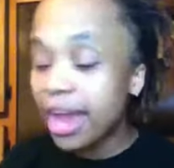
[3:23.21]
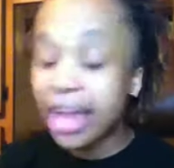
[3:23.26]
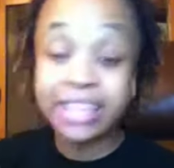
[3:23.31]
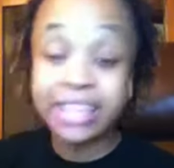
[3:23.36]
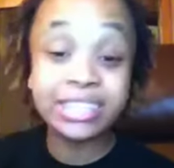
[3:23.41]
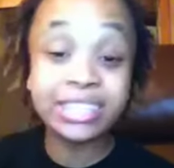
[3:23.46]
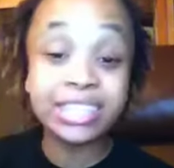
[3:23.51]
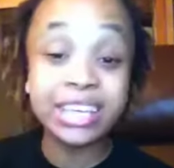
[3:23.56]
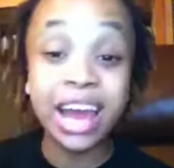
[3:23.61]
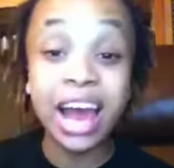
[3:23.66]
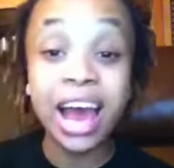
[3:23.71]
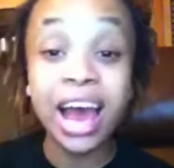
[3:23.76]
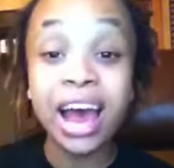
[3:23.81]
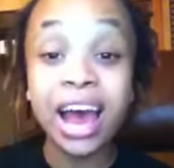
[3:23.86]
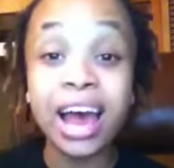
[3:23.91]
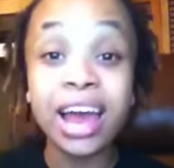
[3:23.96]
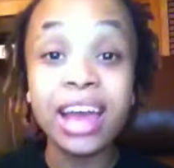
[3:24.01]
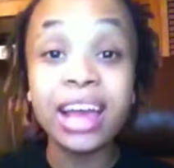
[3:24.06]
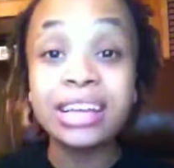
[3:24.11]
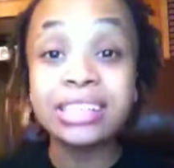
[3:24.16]
And see,
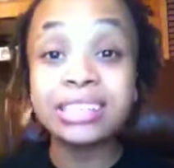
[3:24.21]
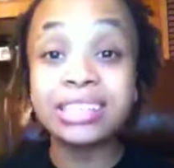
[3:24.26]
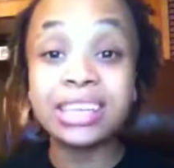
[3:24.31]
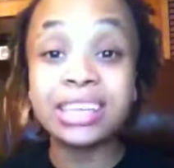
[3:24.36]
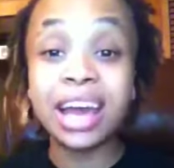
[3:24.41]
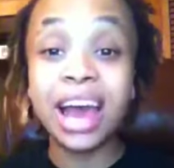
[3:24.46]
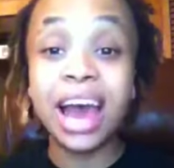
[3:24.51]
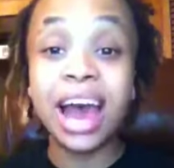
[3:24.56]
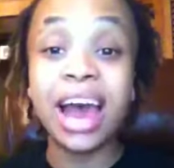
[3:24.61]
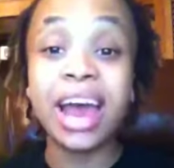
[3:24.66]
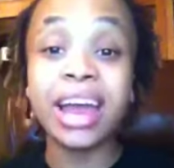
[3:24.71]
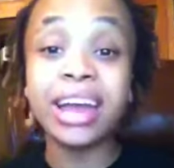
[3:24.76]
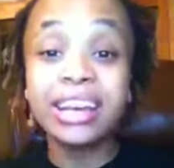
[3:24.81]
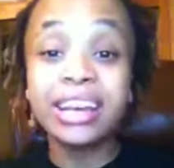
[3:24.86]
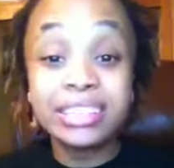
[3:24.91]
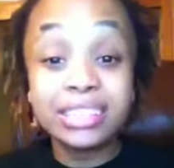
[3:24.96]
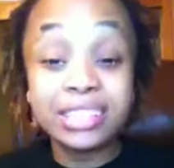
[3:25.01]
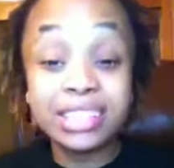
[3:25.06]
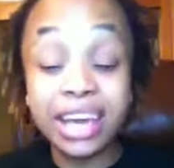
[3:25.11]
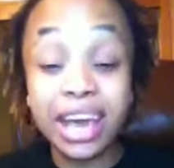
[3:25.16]
I, see, I,
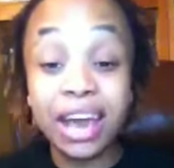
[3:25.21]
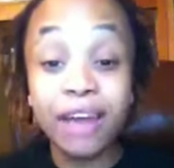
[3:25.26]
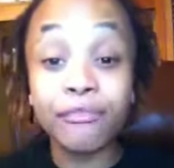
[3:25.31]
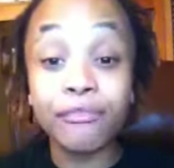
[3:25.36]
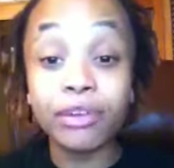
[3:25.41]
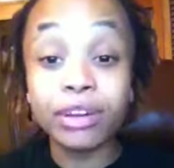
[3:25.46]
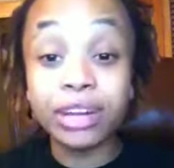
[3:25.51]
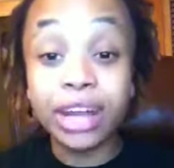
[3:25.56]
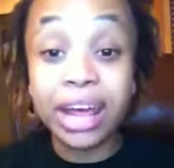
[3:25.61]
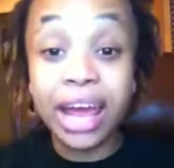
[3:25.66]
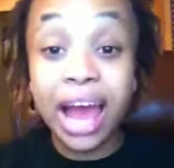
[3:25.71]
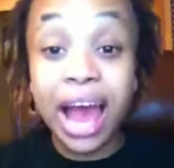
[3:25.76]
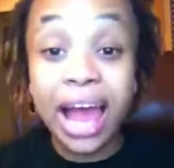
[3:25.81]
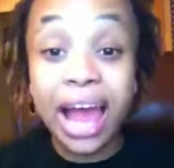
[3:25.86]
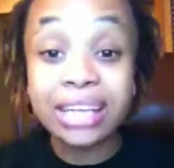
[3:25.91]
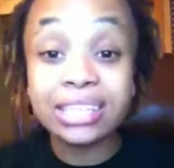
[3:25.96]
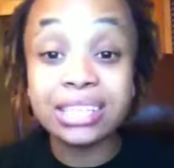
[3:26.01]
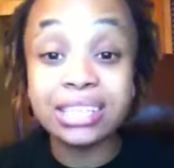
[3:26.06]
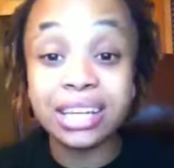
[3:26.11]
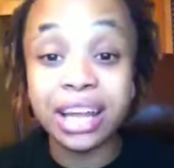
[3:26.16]
see, every day
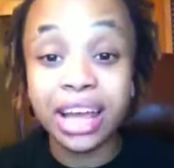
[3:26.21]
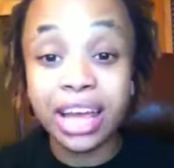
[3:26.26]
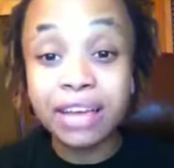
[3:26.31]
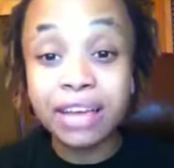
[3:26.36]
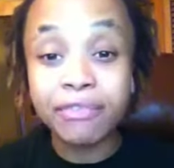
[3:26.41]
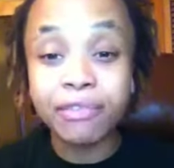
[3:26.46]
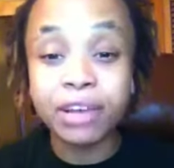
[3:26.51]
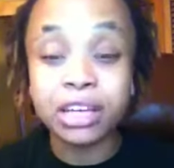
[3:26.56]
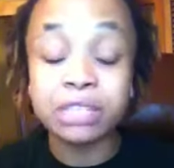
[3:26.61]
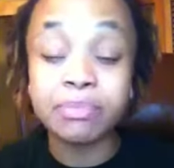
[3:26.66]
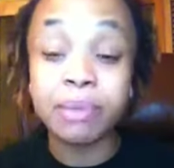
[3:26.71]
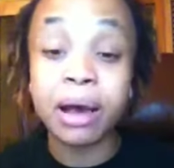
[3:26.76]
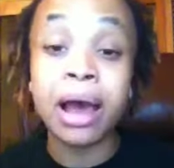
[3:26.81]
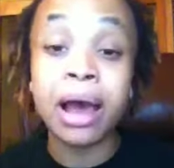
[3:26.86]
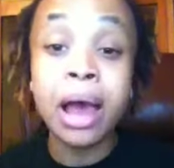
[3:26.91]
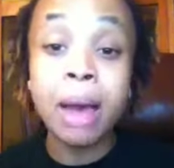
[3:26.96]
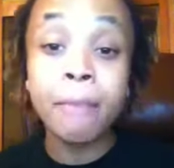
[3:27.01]
I slave. Cause my